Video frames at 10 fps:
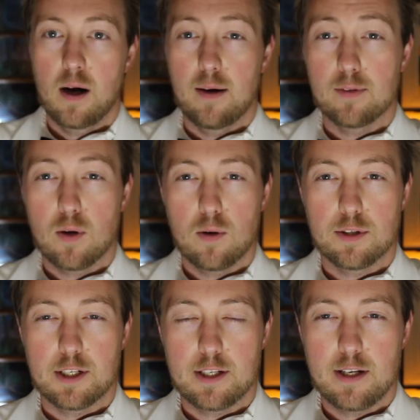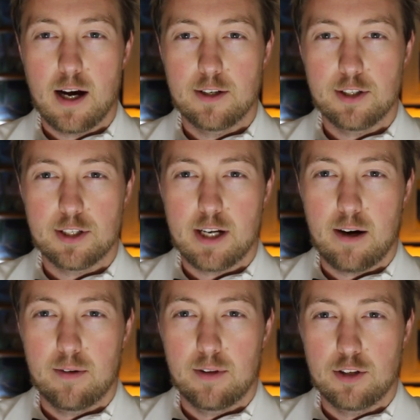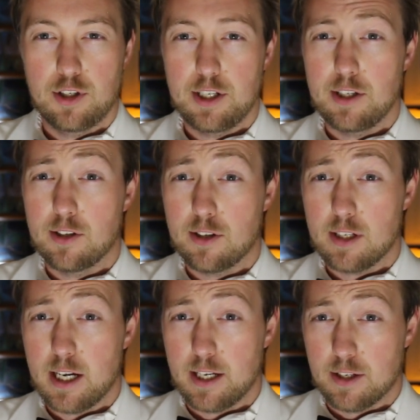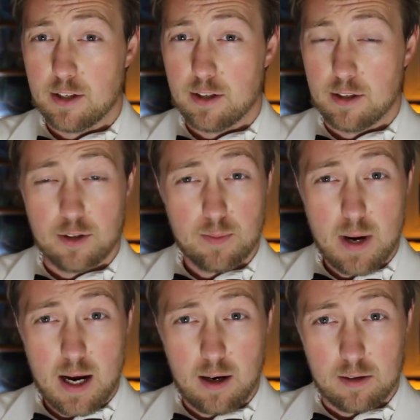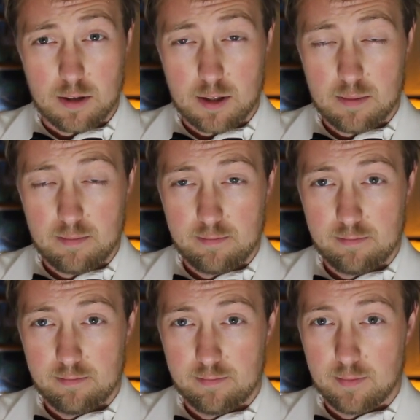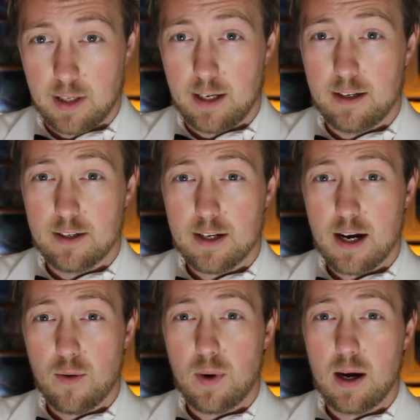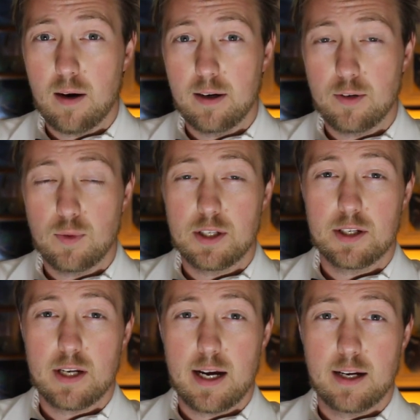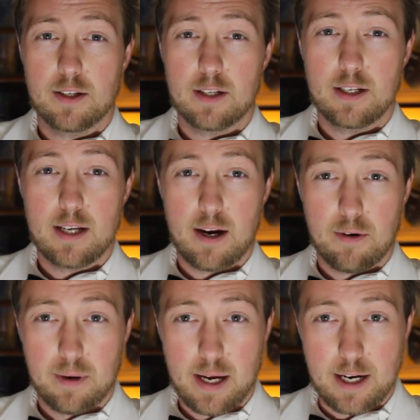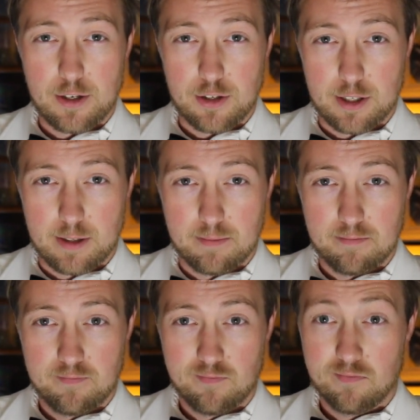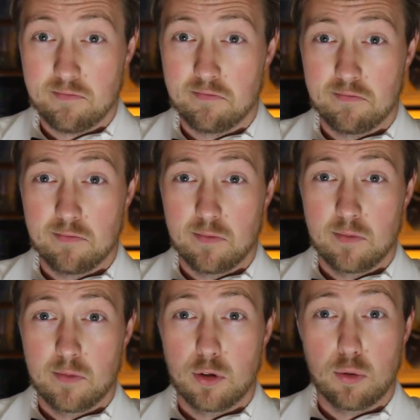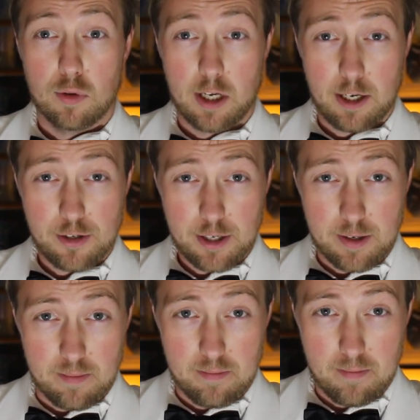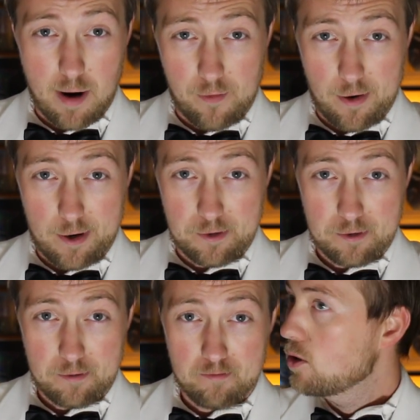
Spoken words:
Of course, it's not just how the cheese tastes and smells. It is how well it withstands interrogation. To the kitchen, my friends.